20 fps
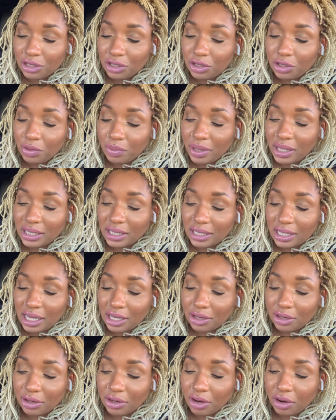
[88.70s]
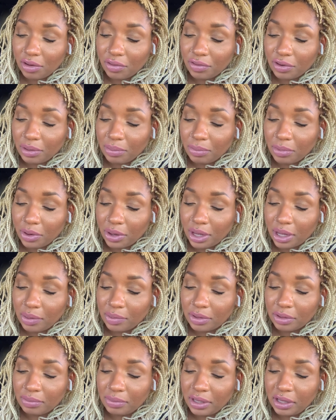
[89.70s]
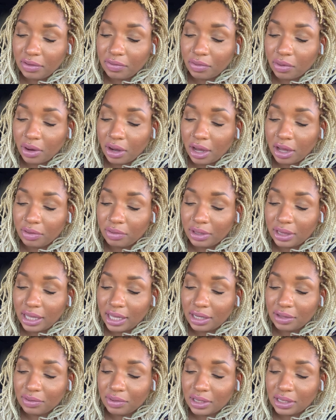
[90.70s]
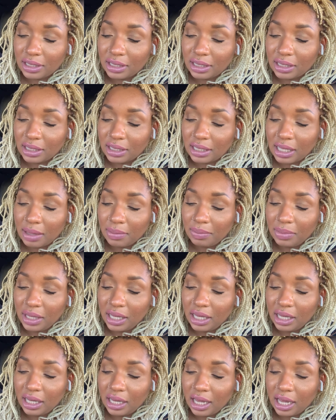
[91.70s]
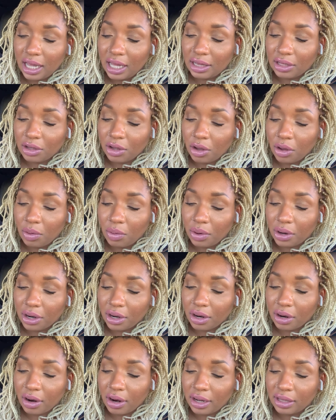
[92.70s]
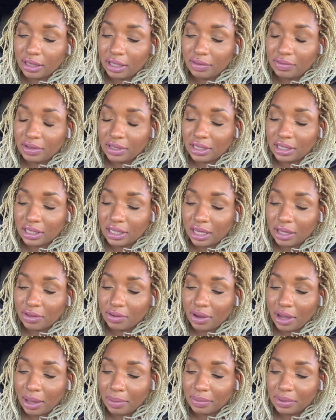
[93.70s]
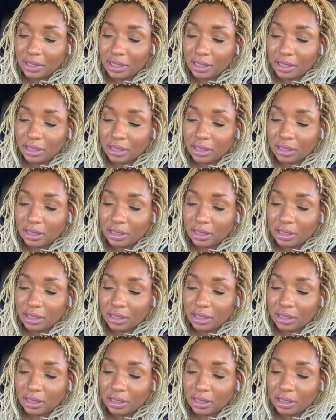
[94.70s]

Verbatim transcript: Two months later, a girlfriend broke up with me for unrelated reasons, and me and the coworker are living together happily.